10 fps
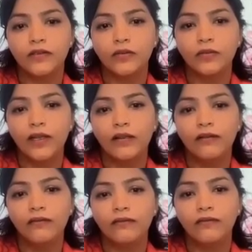
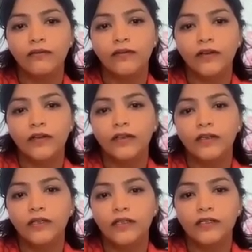12
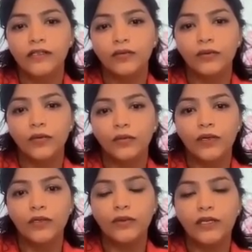is equal to
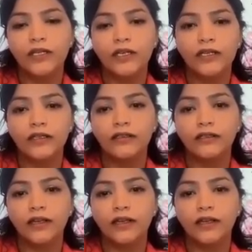129.